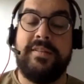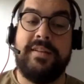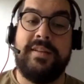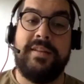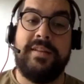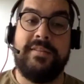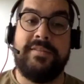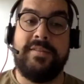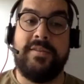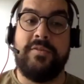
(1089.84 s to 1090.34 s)

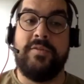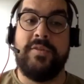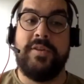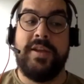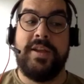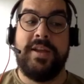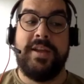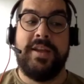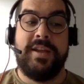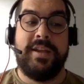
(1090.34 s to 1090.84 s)
So
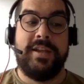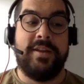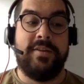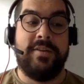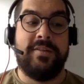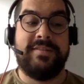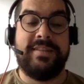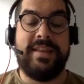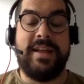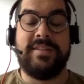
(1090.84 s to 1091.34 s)

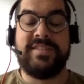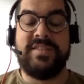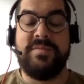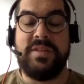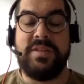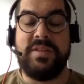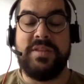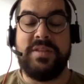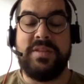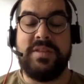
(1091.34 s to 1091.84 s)
it's now
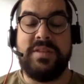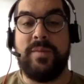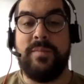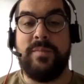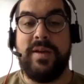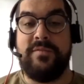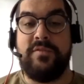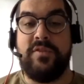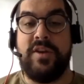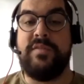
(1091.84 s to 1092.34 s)
something that we
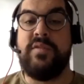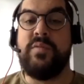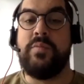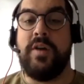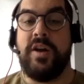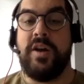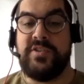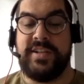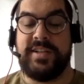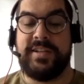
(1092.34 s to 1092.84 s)
recommend for every
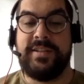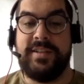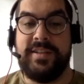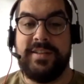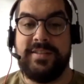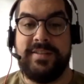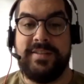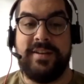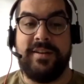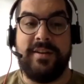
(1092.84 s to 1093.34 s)
project.
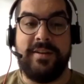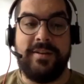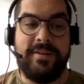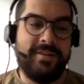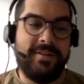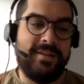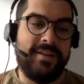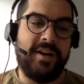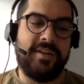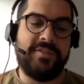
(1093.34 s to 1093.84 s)
It's in our
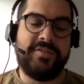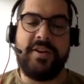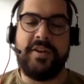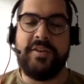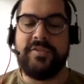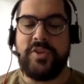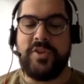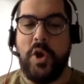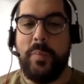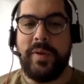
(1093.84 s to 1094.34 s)

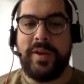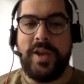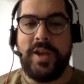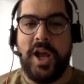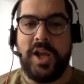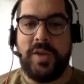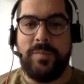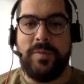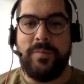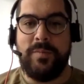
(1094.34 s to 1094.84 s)
scoping
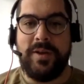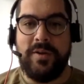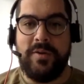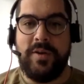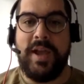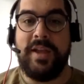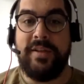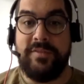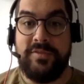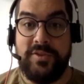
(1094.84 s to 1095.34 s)
document. We go,
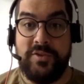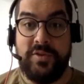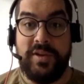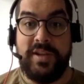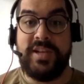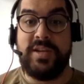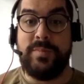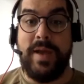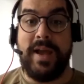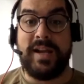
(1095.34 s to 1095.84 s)
hey, do you
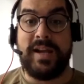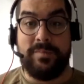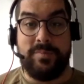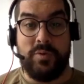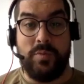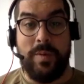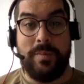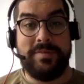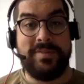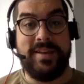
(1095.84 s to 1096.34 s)
need to back up
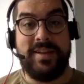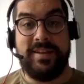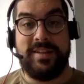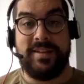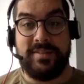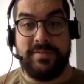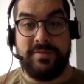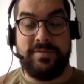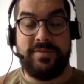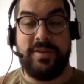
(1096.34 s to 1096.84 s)
your website?
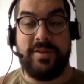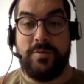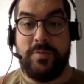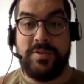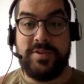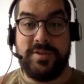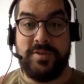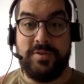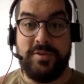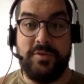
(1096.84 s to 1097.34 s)
Because if so,
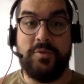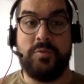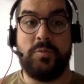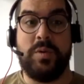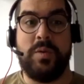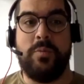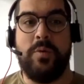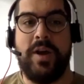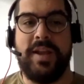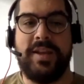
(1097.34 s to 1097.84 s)
we should use
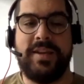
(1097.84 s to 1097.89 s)
Rewind.